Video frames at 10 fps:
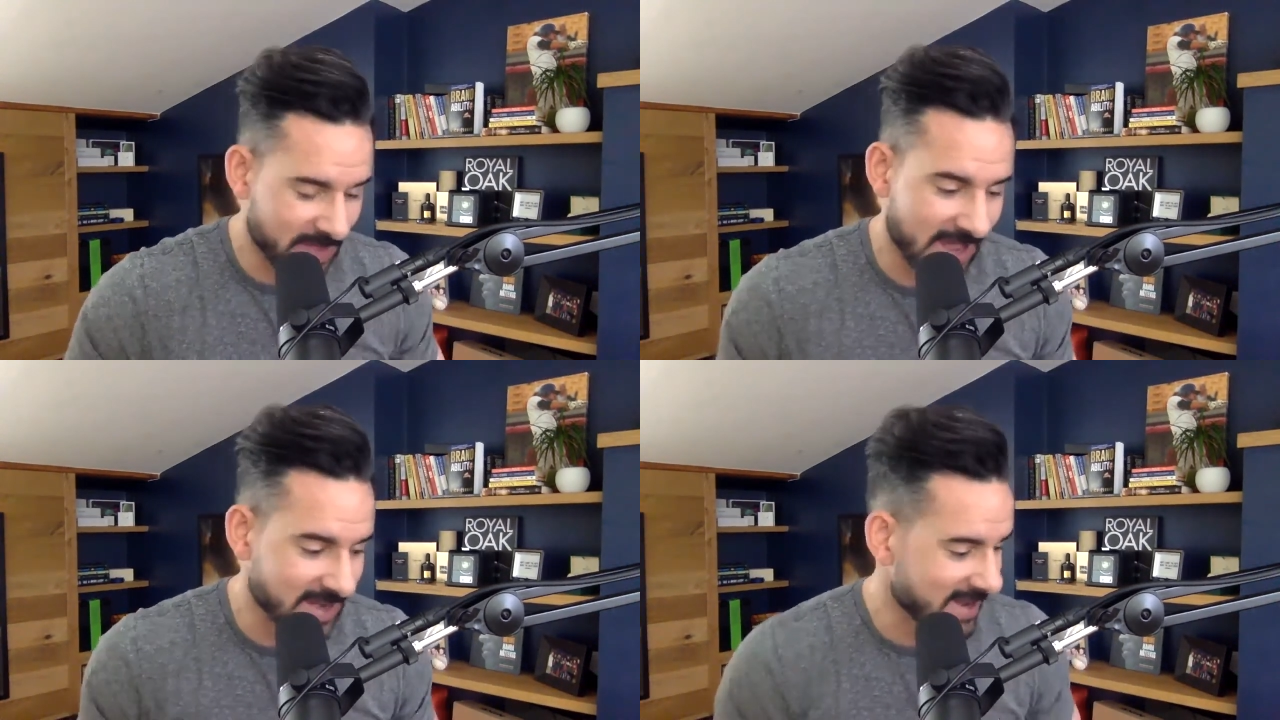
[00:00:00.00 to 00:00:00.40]

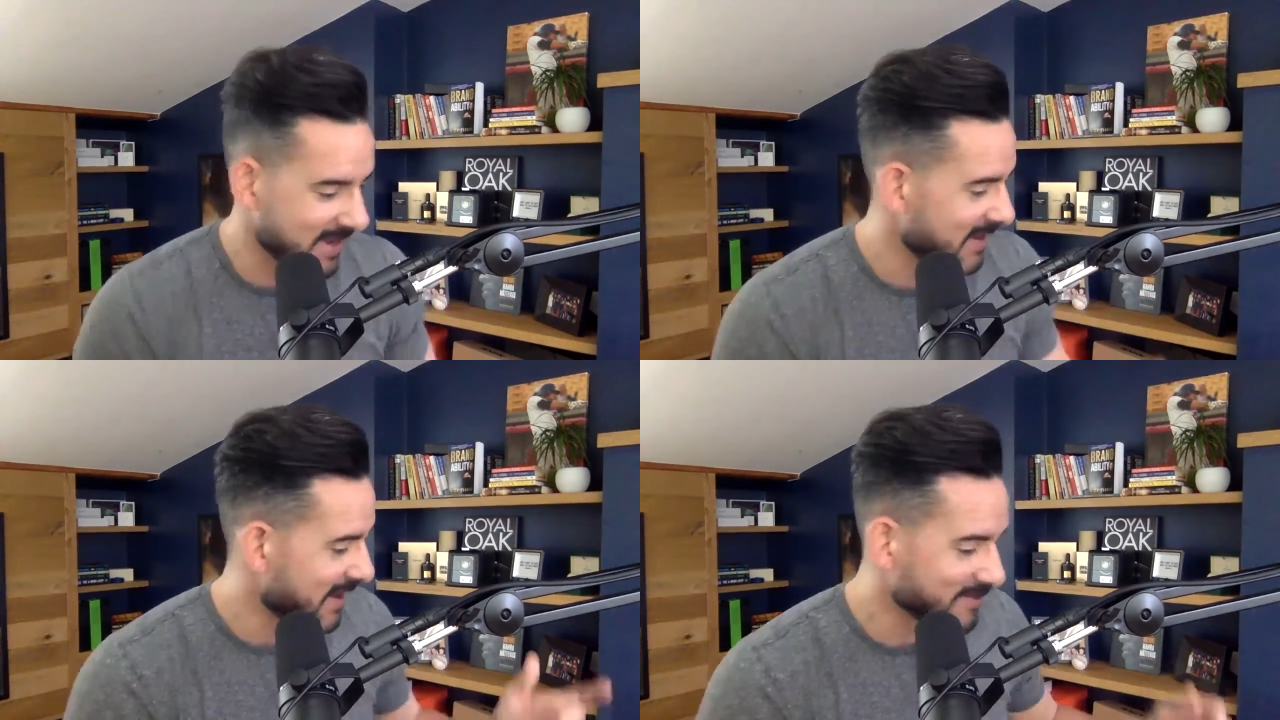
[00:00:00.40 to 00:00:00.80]
And
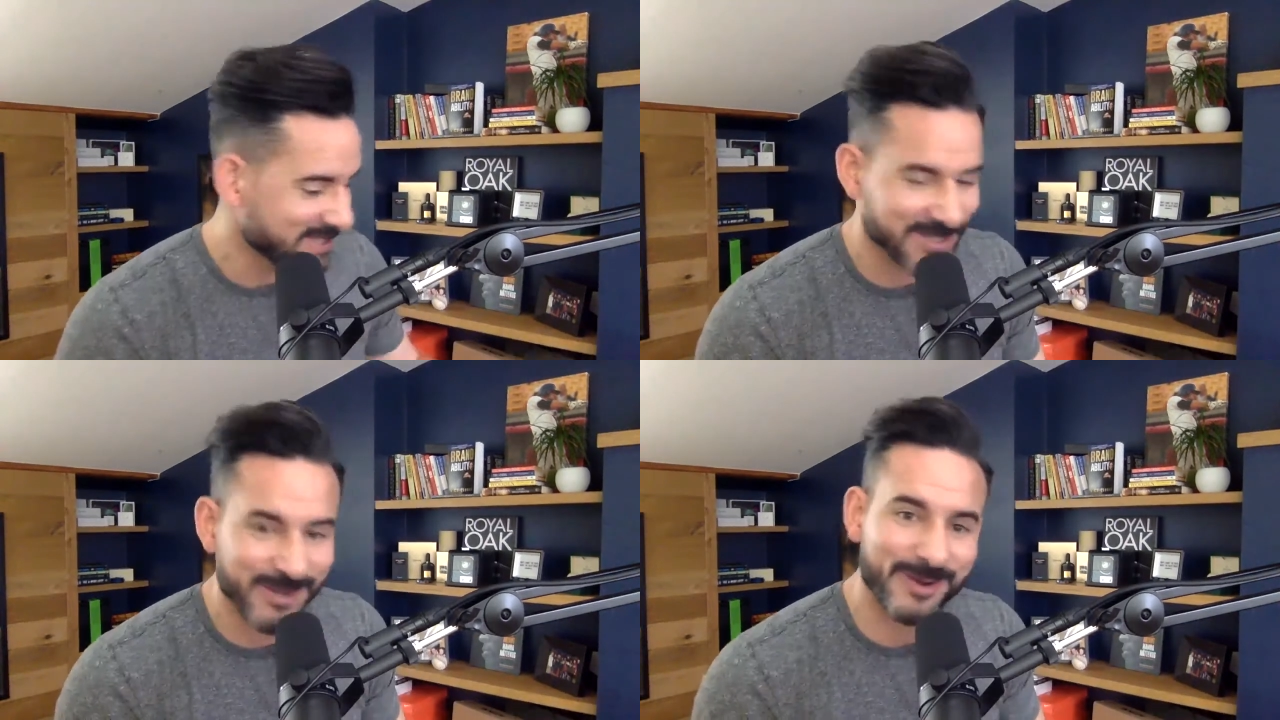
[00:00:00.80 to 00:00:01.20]
I was
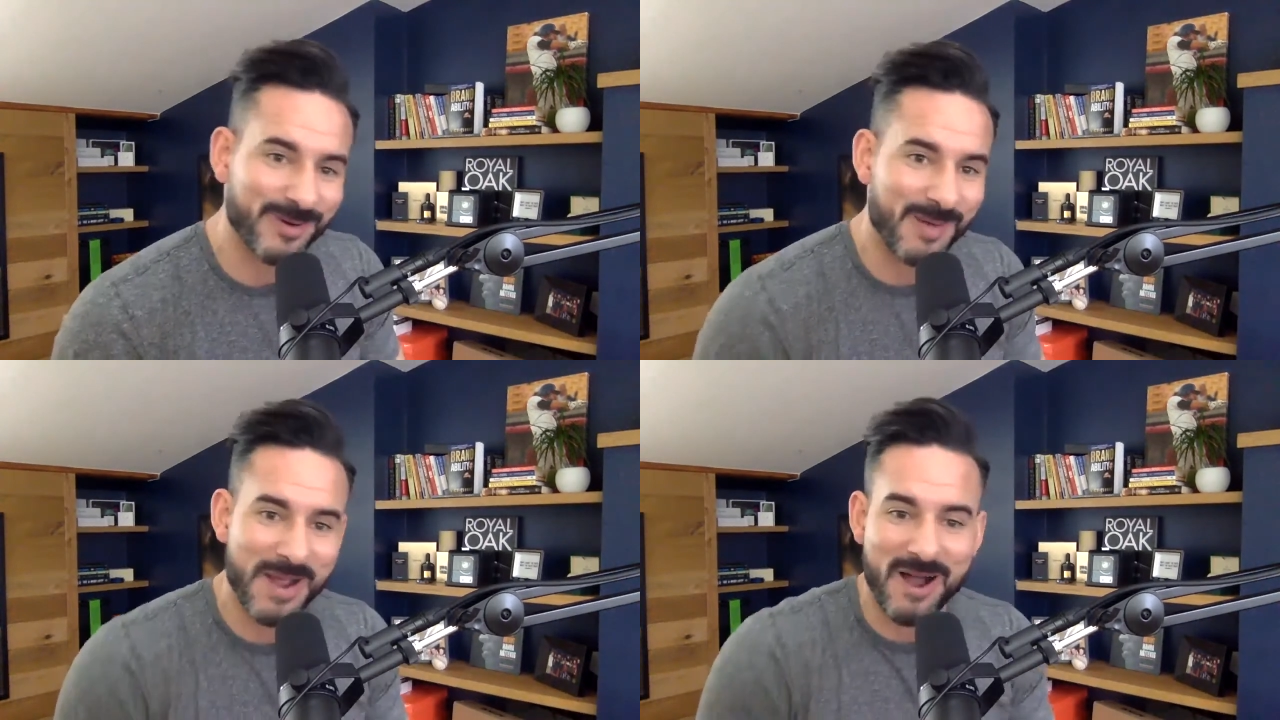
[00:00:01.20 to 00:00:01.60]
just looking
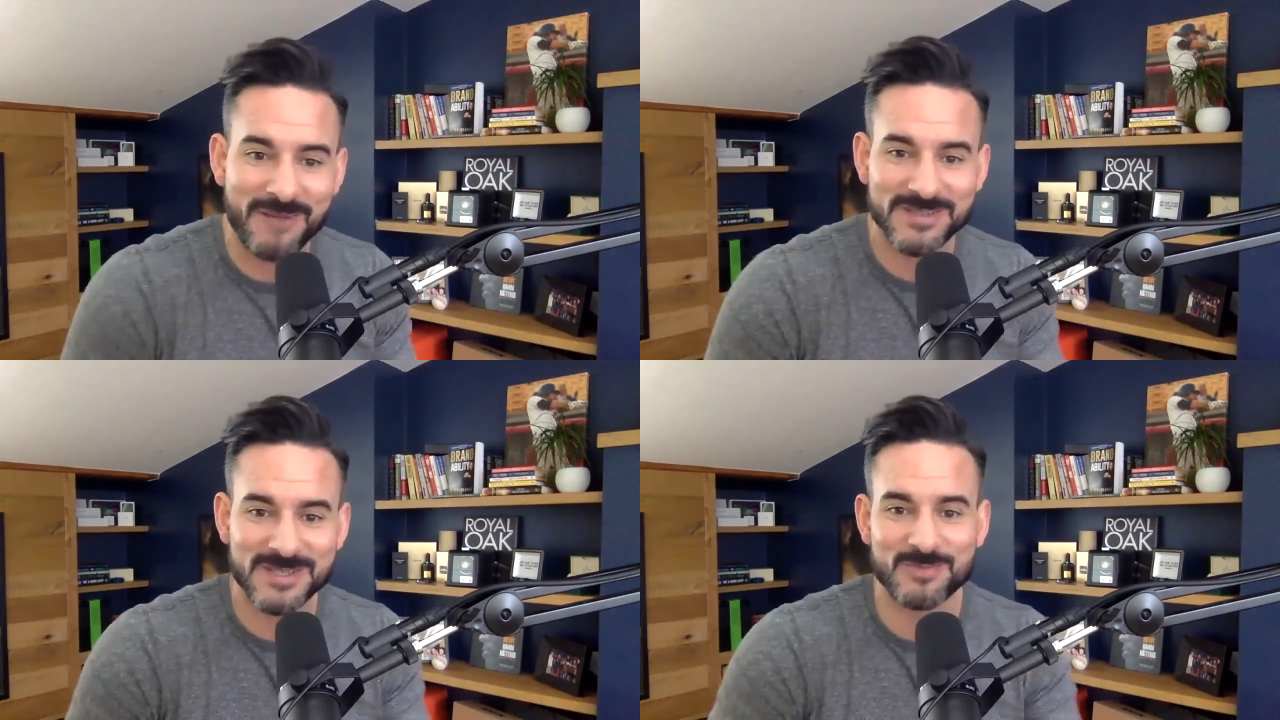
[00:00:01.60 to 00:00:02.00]
around my
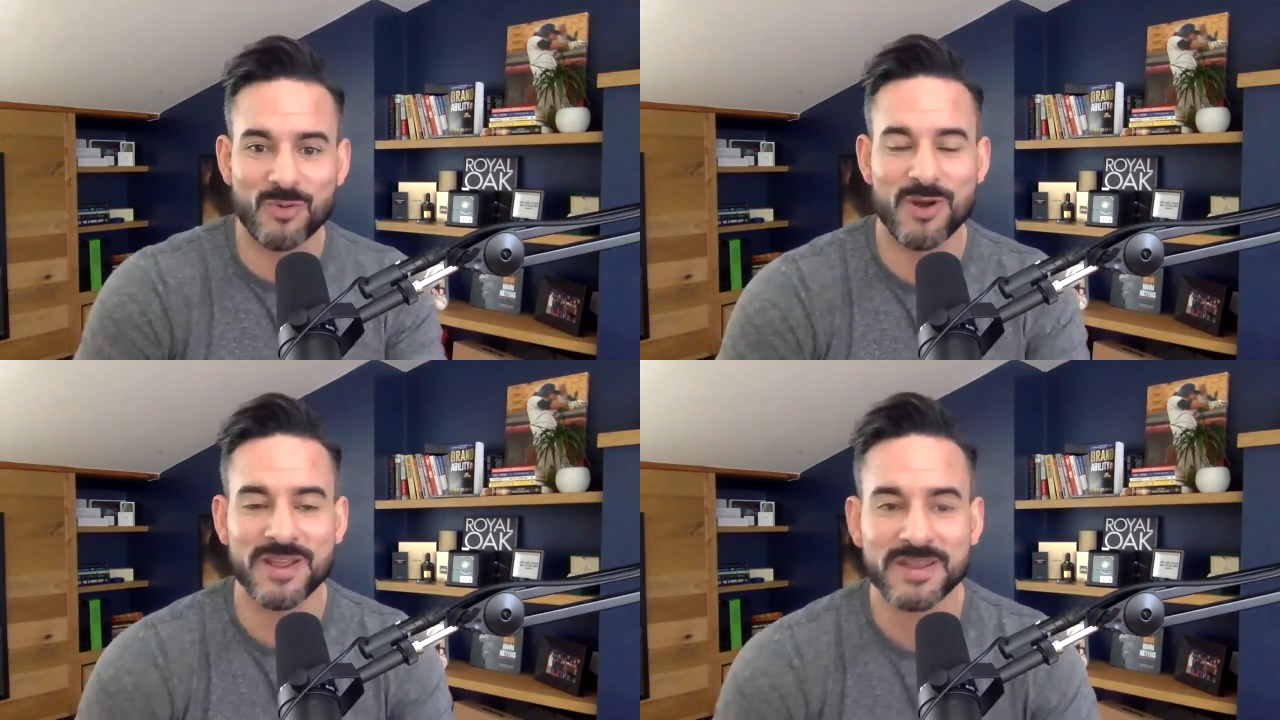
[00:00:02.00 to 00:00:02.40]
office this
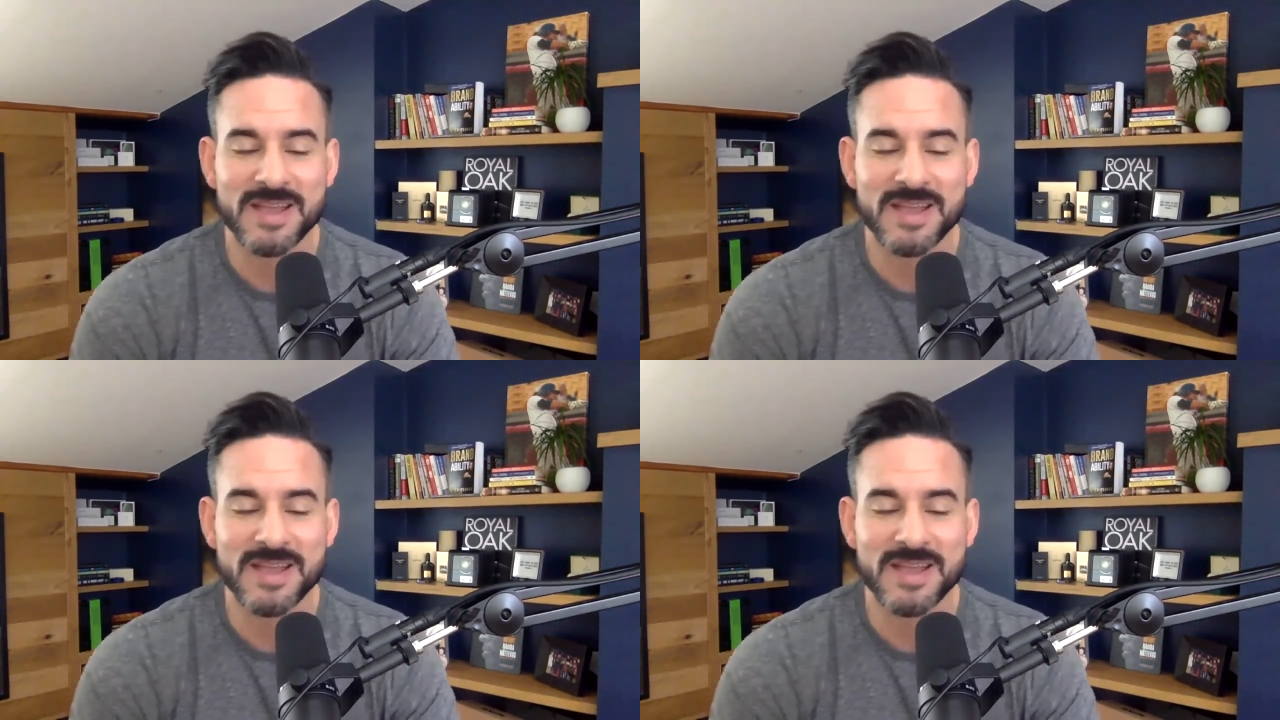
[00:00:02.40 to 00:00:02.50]
morning,